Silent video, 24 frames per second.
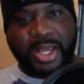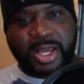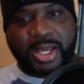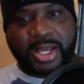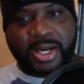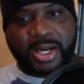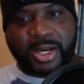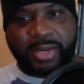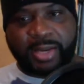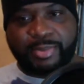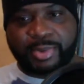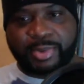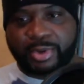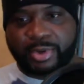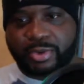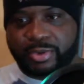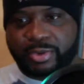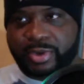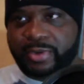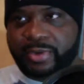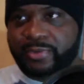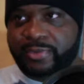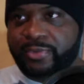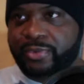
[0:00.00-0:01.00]
and
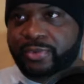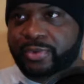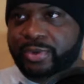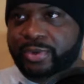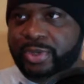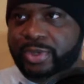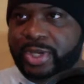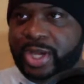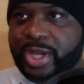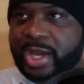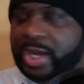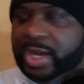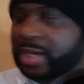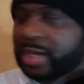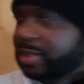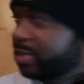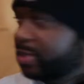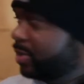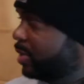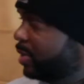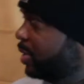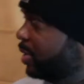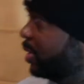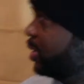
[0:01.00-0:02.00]
upload it for you
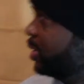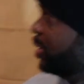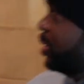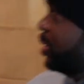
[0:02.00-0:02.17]
guys.